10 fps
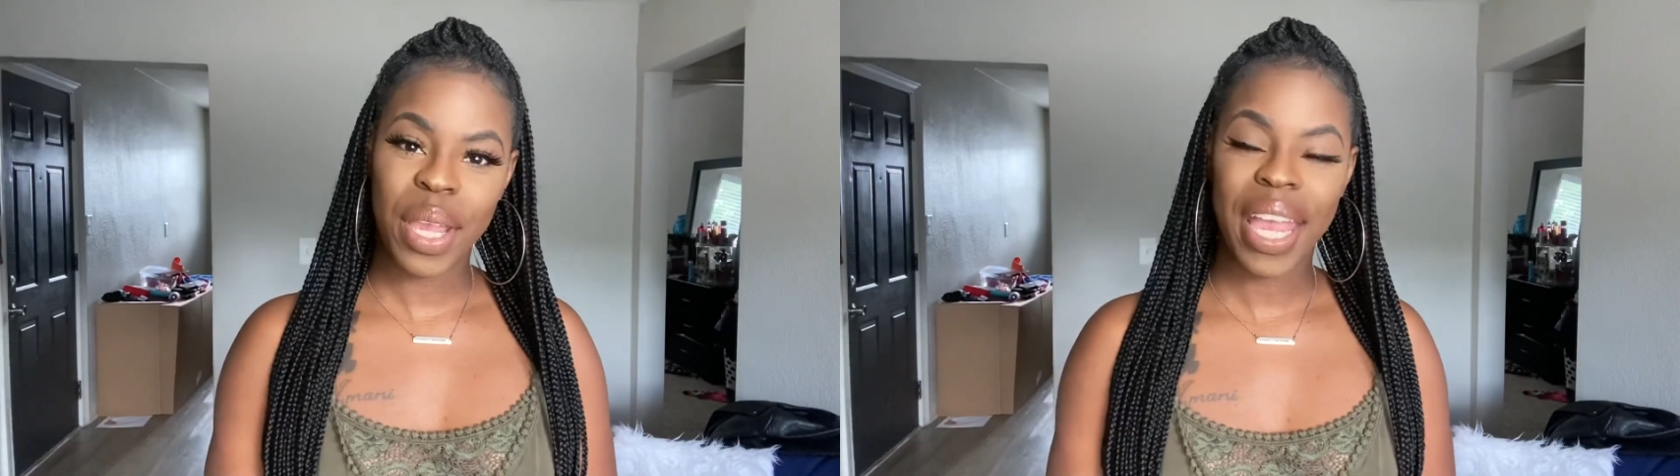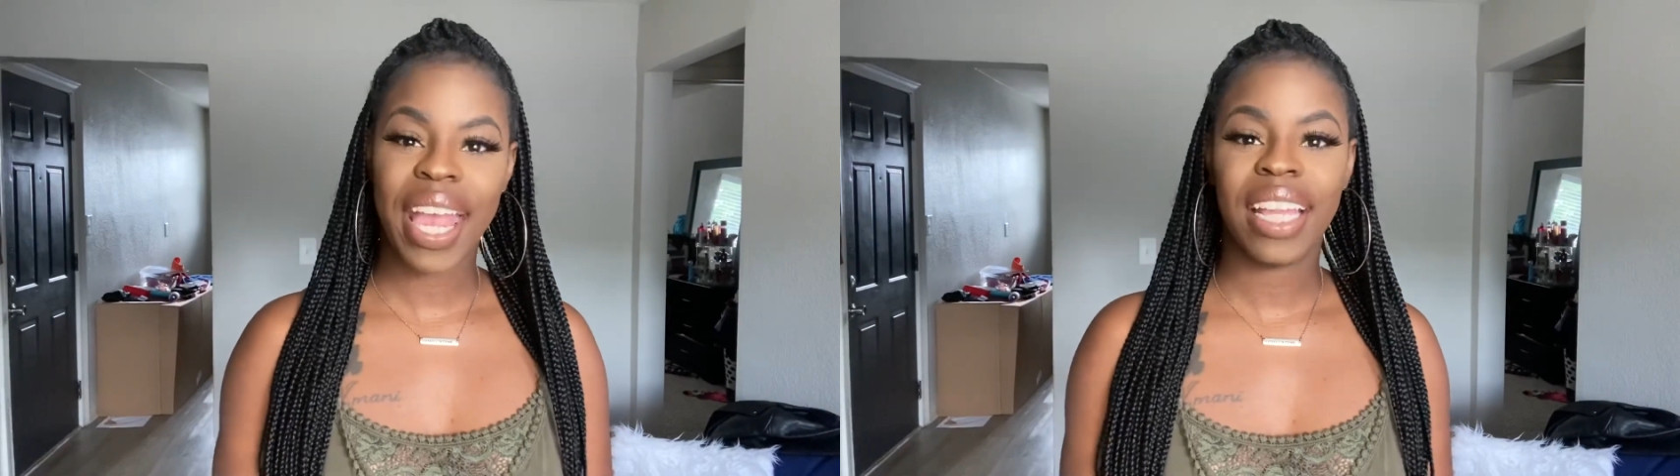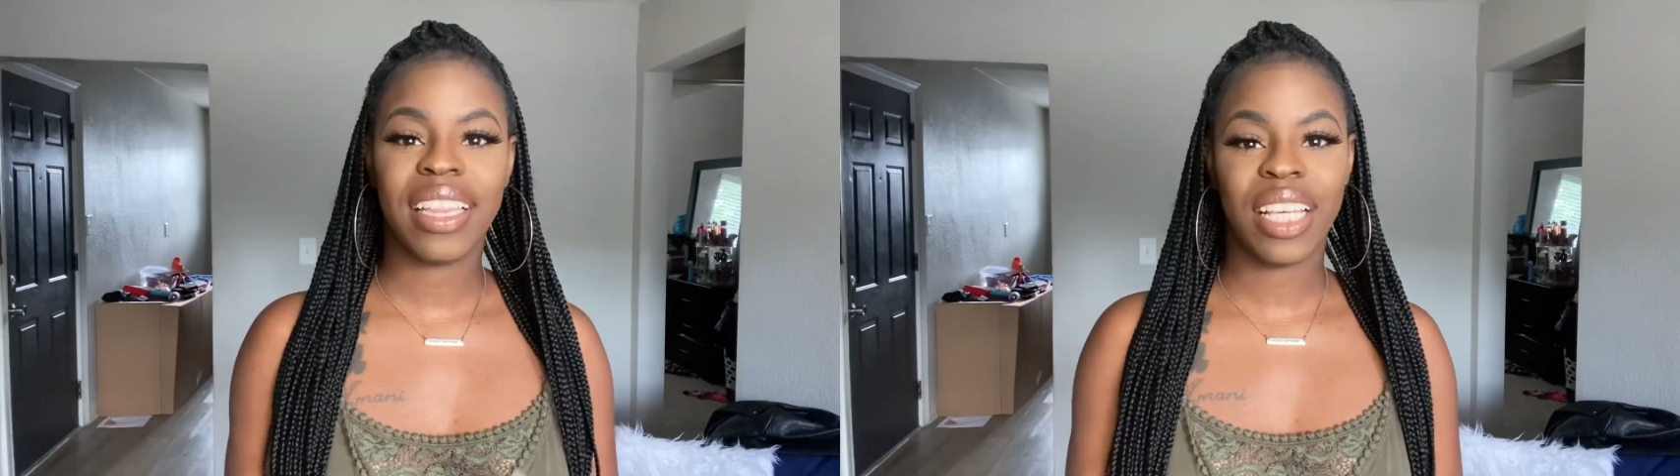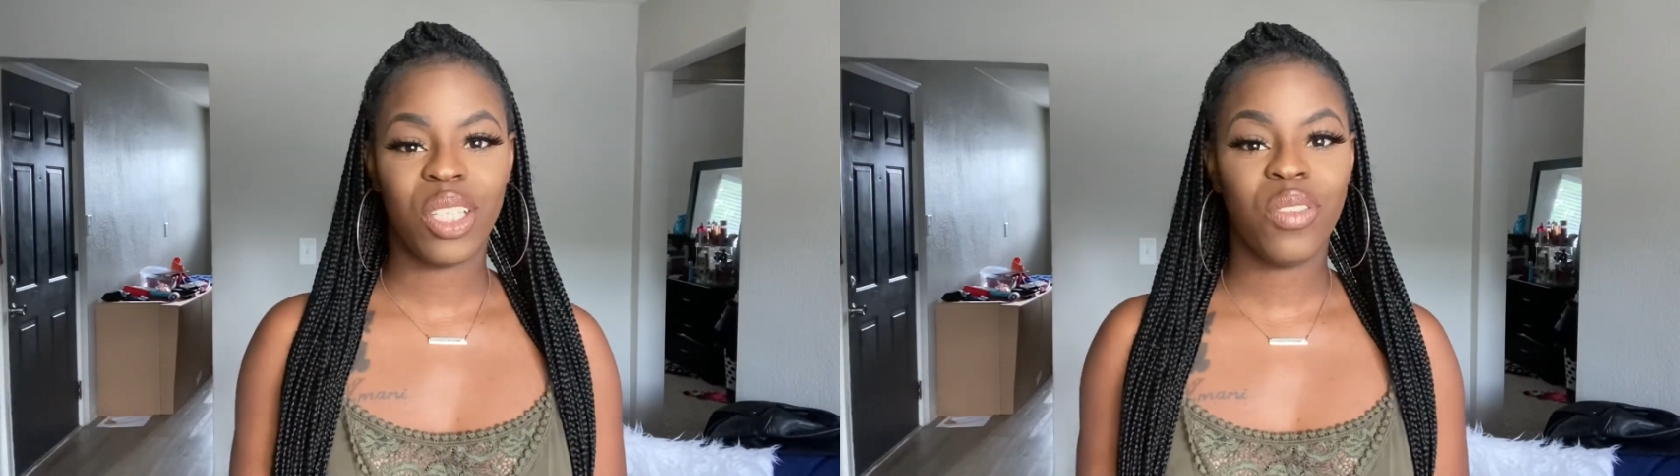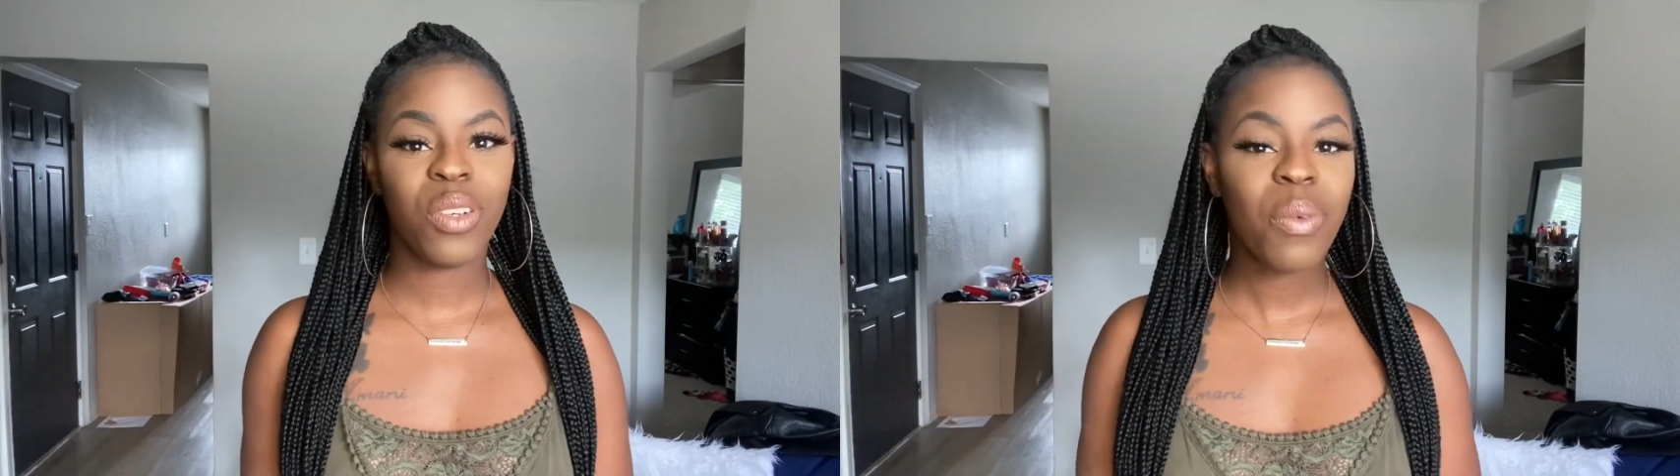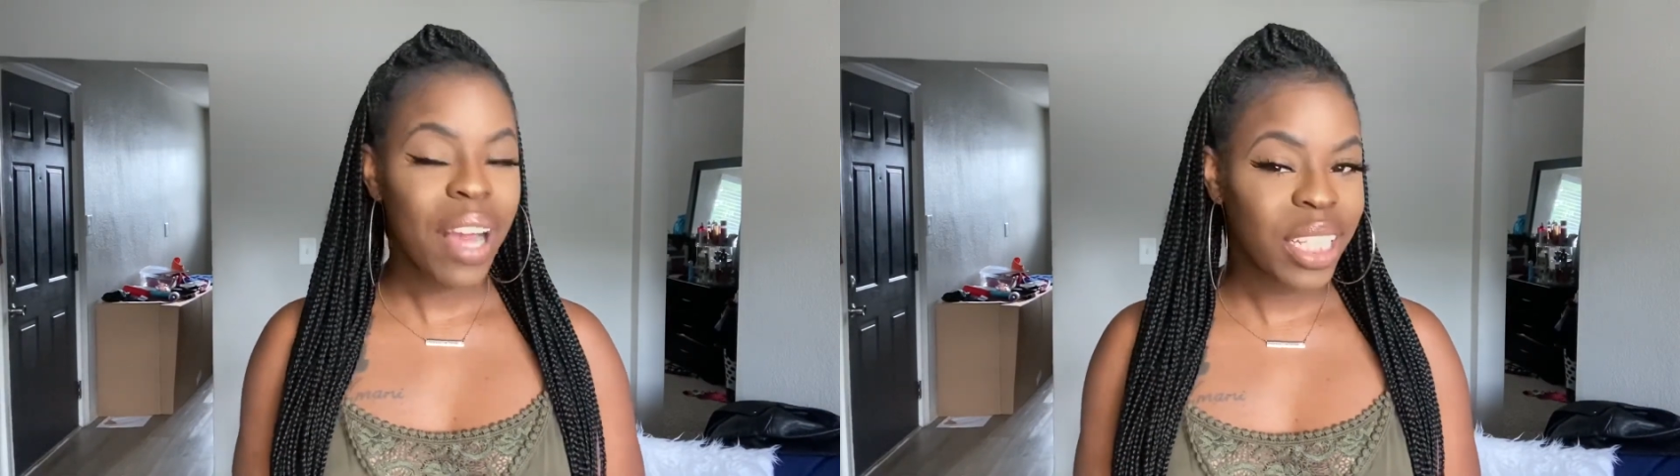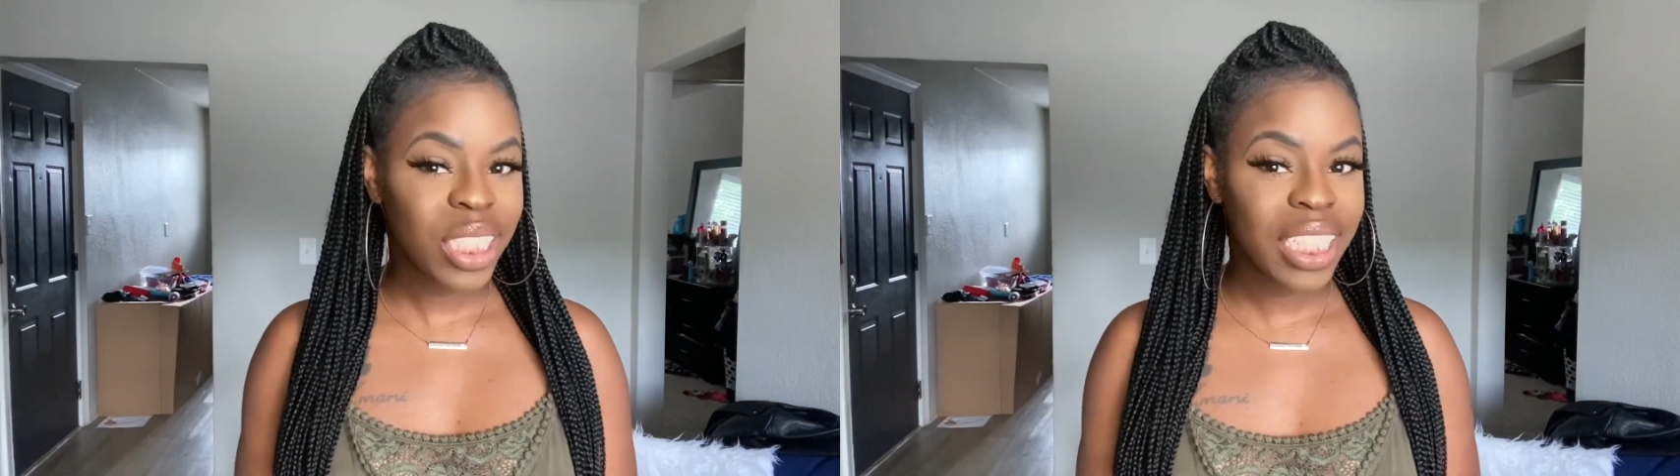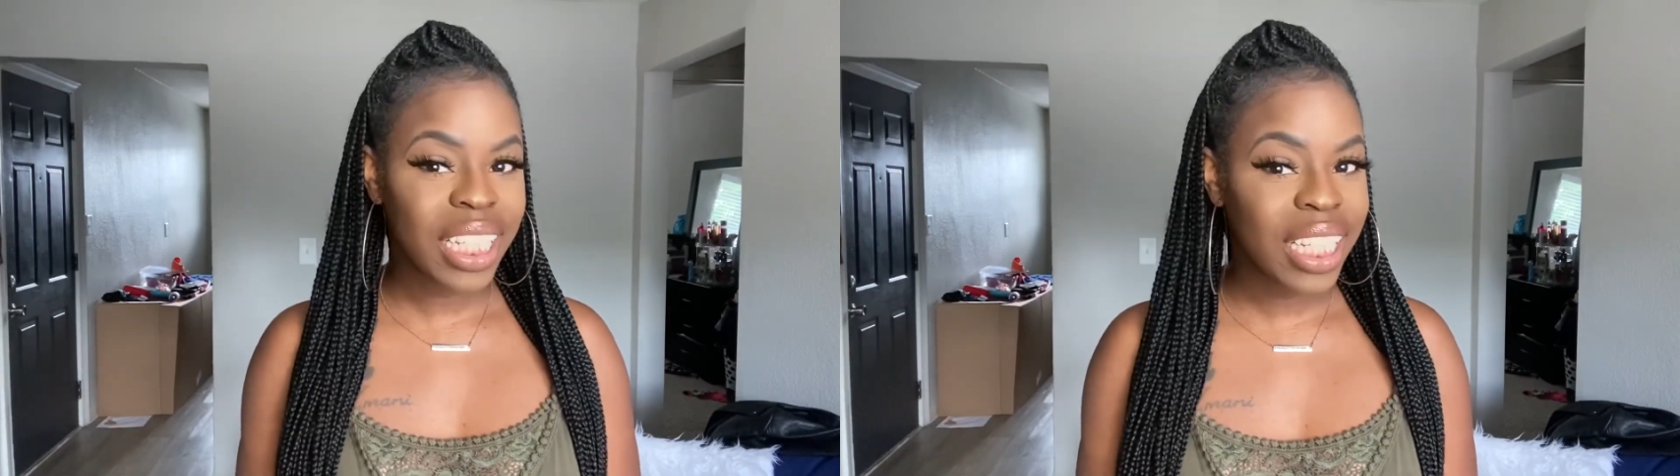and thank you for
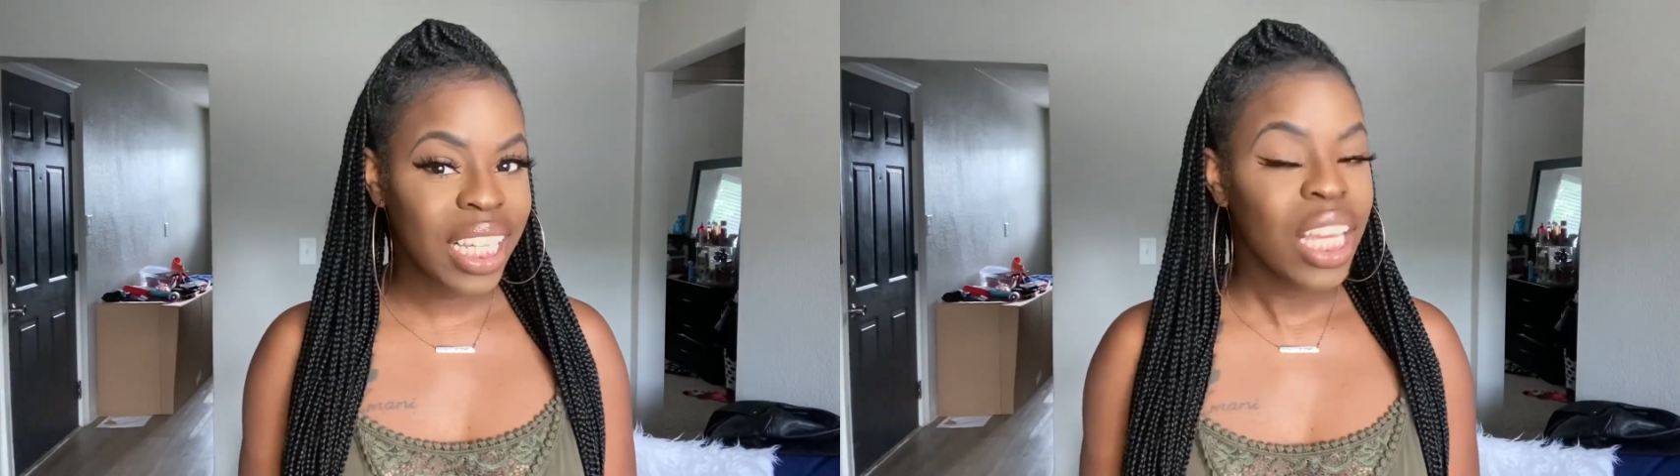watching.